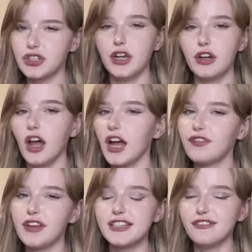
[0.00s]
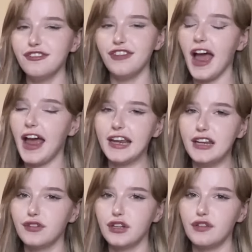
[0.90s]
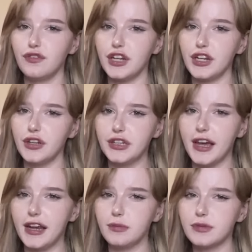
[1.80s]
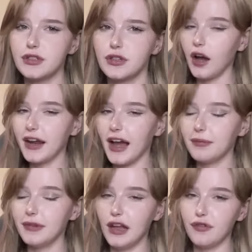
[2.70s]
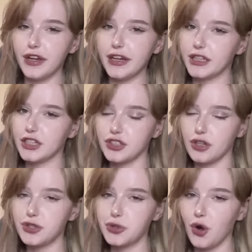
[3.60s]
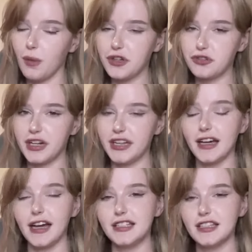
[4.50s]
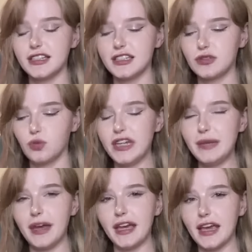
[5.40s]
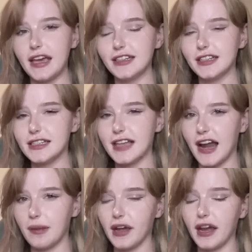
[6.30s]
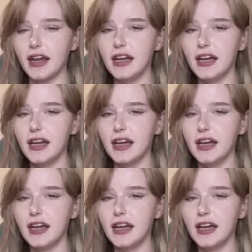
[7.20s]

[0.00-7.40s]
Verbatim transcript: You know, life isn't fair even in video games. I am loving the social commentary that is sweeping into this anime.